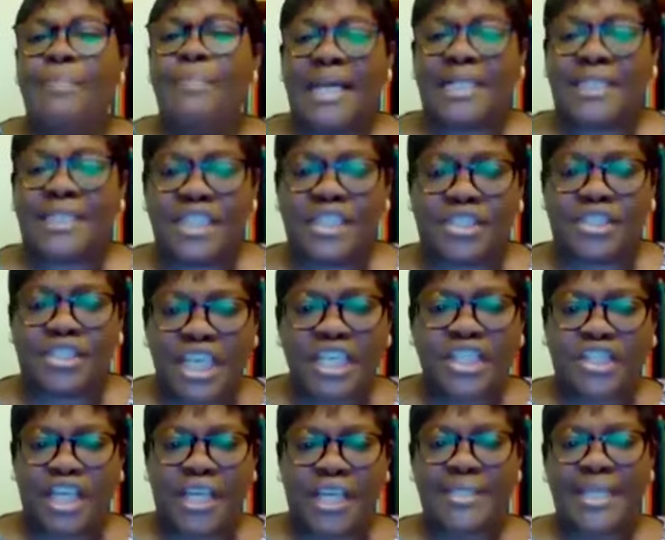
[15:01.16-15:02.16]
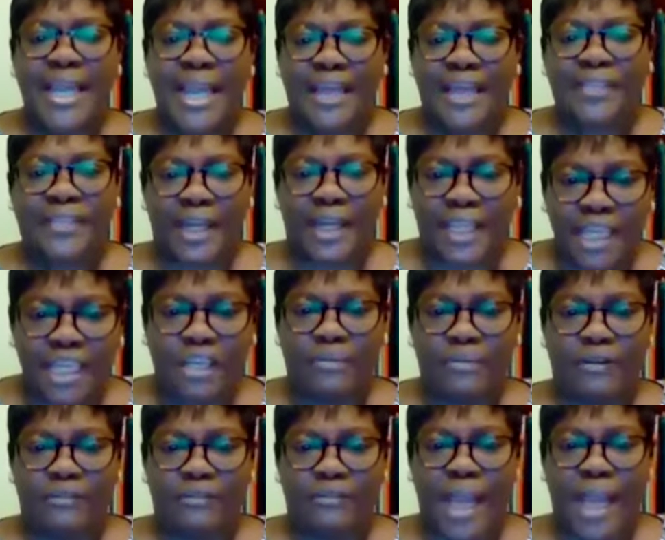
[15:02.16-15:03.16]
makes decisions in the
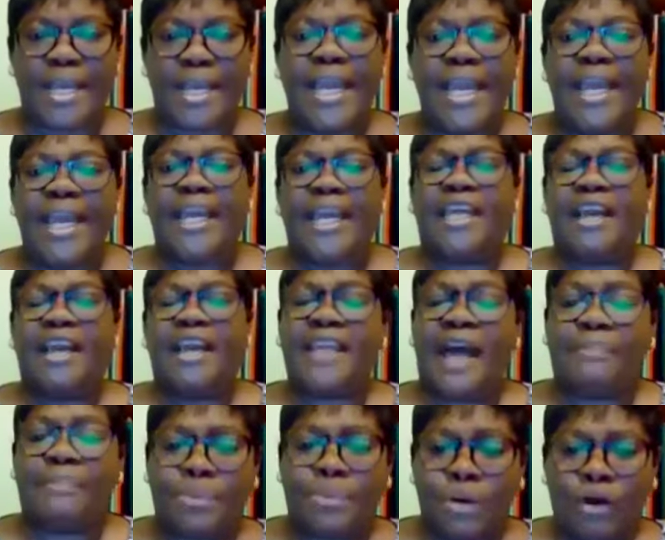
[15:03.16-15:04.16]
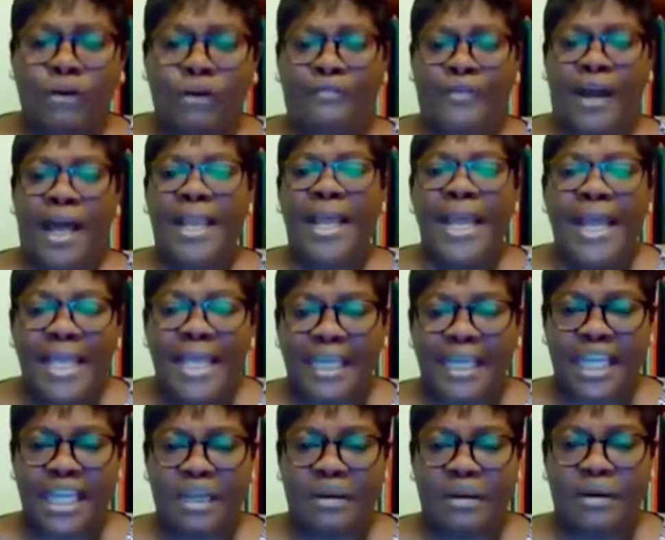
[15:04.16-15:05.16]
kingdom of men. He gives approval in
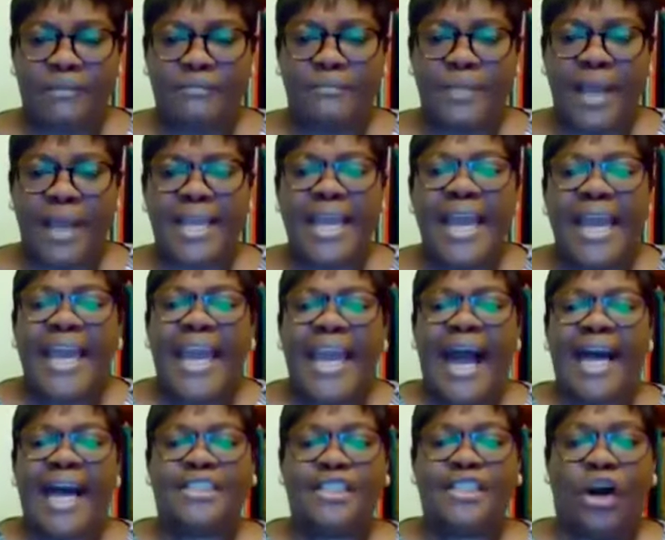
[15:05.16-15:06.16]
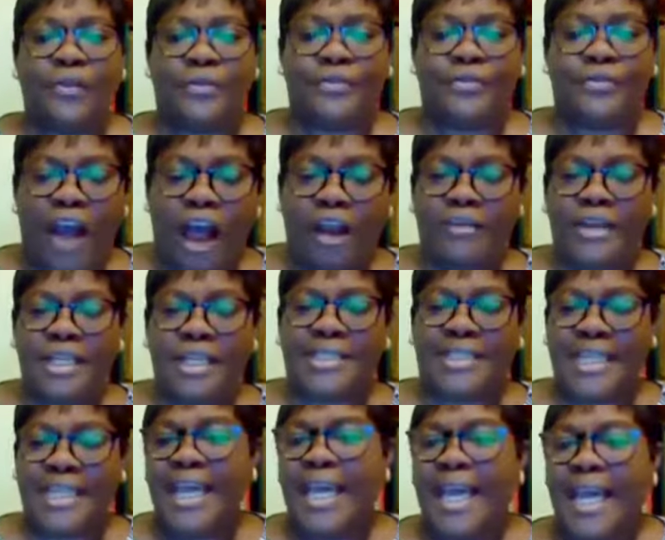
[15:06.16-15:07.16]
the kingdom of men. He has the
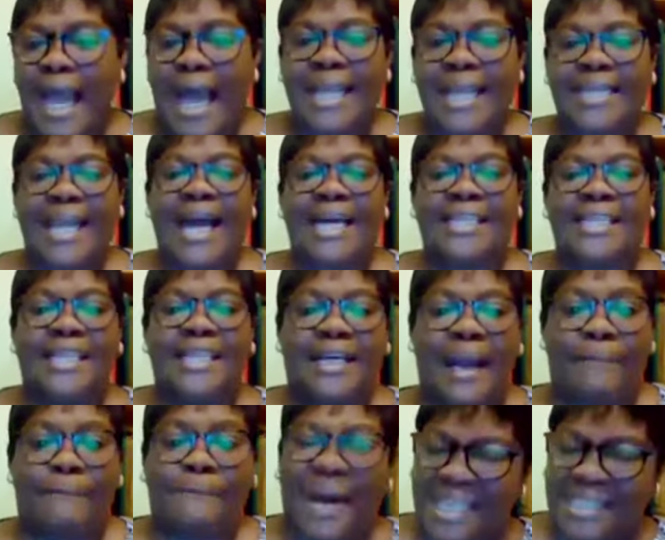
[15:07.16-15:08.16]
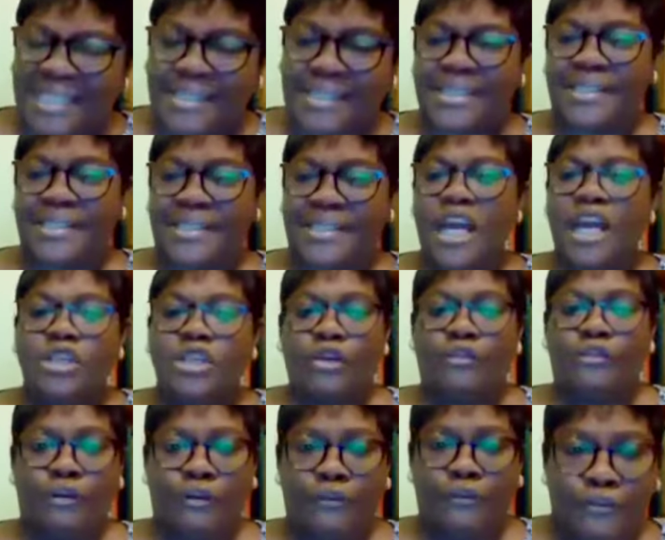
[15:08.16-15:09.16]
authority and he has the capacity
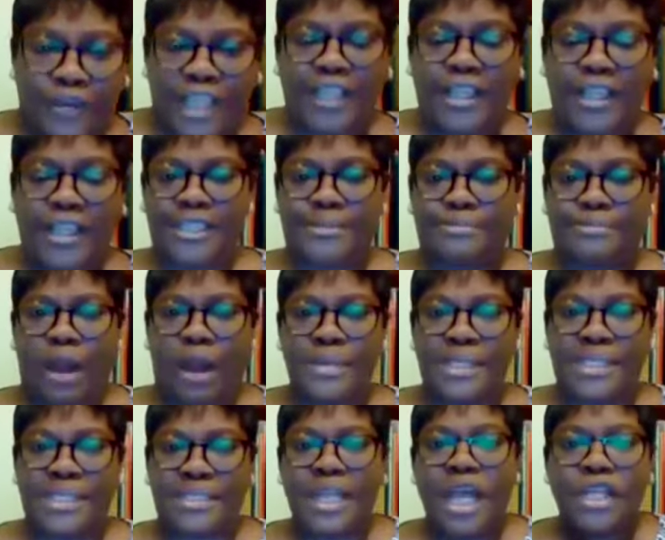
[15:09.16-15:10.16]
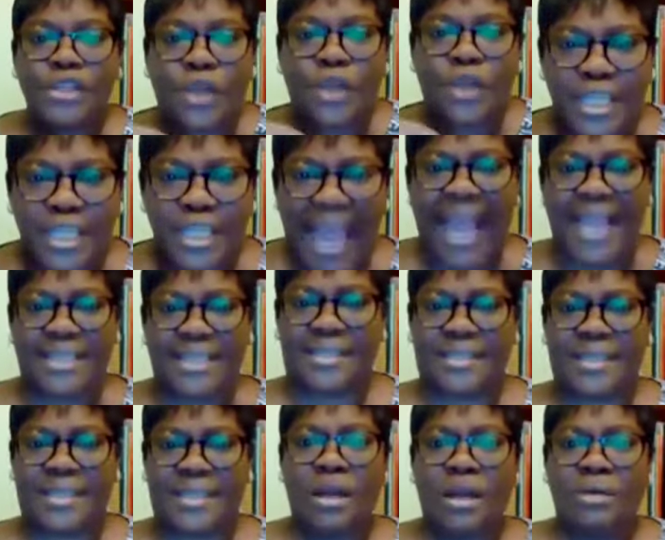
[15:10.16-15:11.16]
to fulfill his promises. So
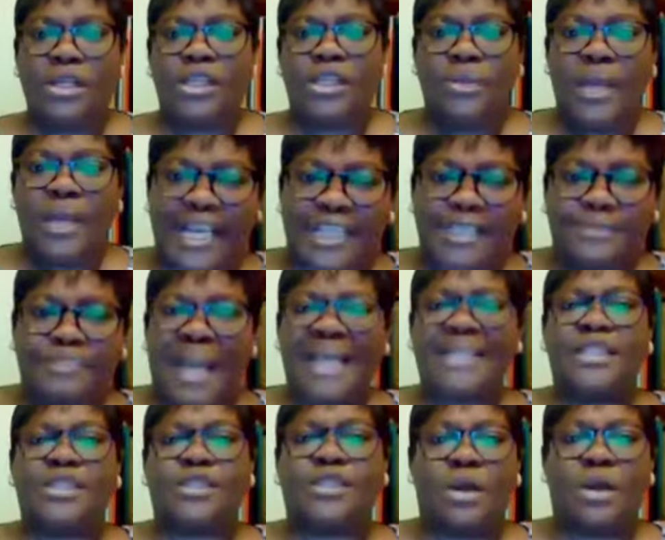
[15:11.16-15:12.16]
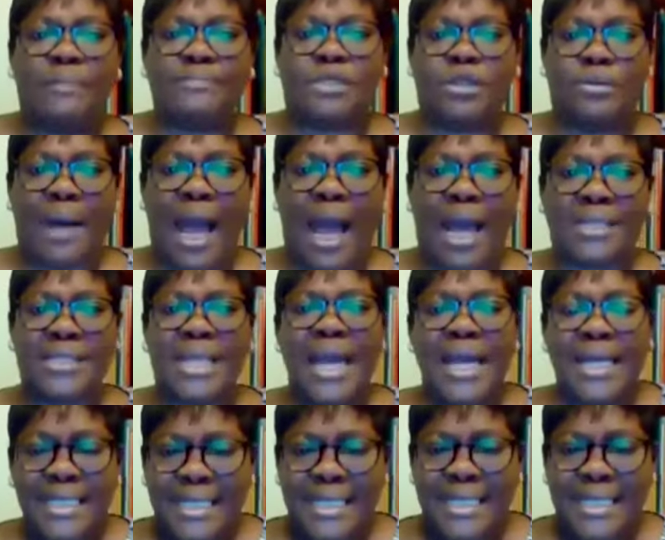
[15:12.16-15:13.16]
yes, we should expect it to come to pass.
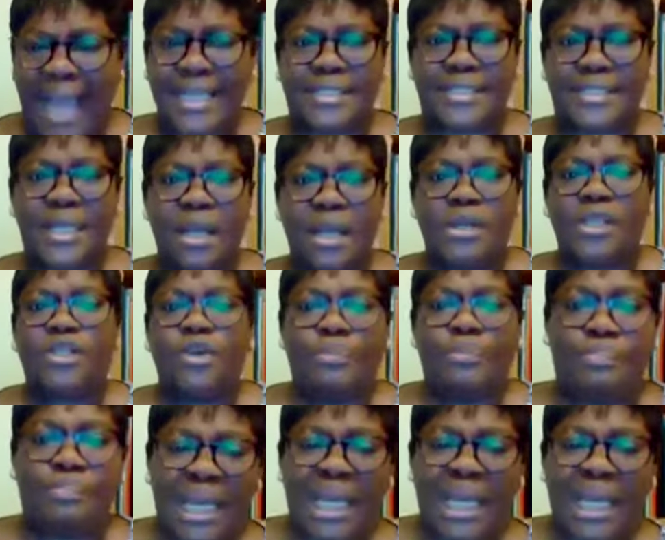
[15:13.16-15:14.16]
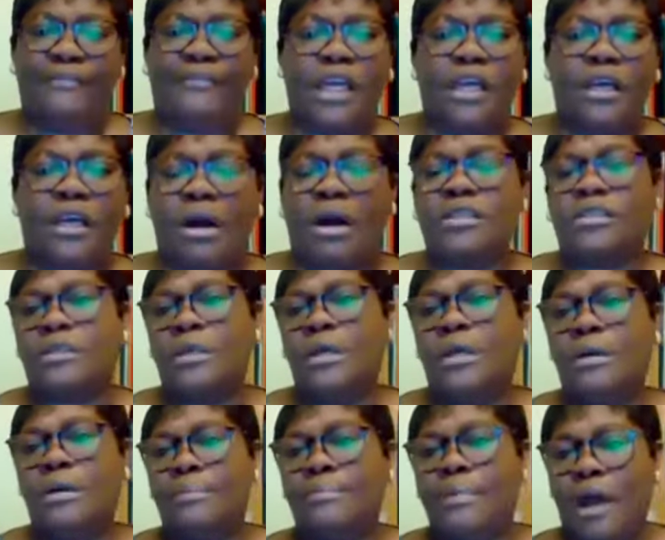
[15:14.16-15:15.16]
Yes, we should believe in God's
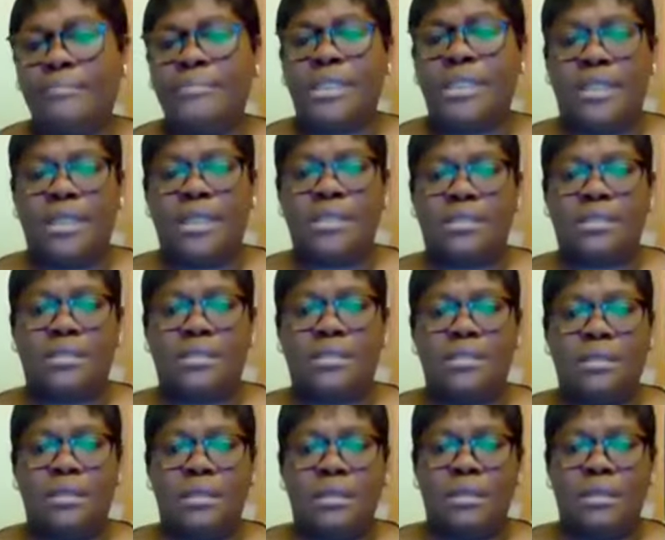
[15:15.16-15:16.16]
promises.